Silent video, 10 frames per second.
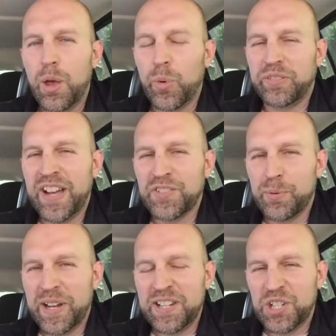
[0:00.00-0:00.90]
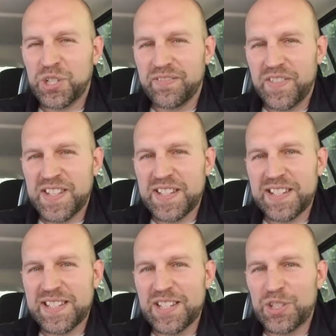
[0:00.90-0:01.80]
Well, after my initial
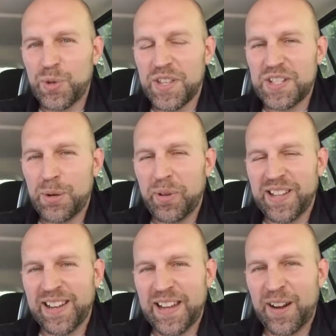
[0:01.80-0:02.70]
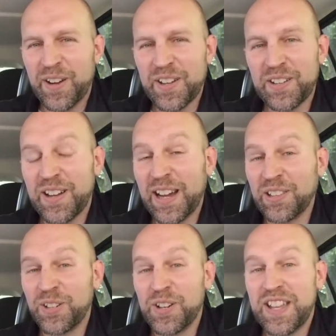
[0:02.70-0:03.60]
visit to the Temple Lot area, I
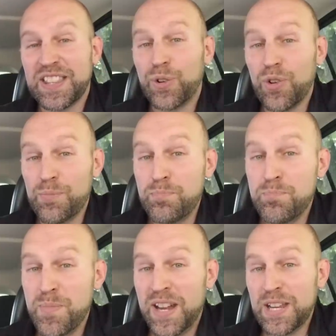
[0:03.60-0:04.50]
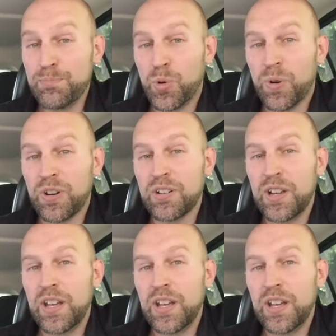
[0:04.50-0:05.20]
learned that there were many more